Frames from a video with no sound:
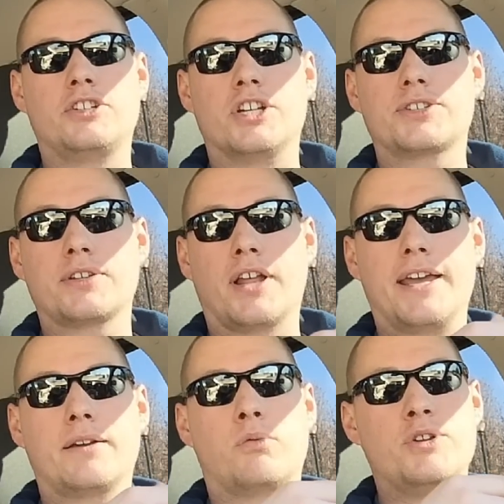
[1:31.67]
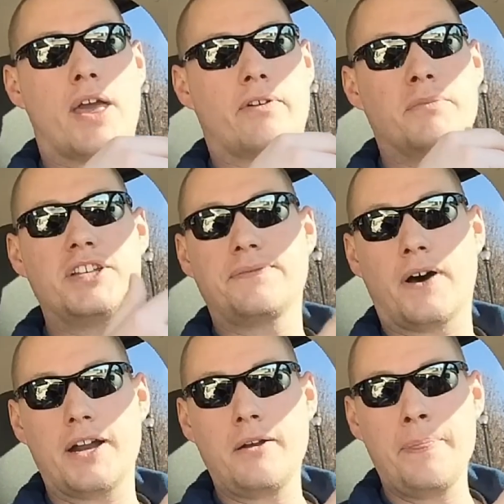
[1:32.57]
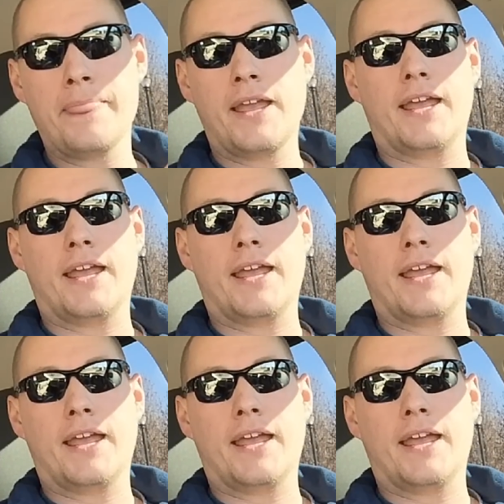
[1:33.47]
just like when you have a misfire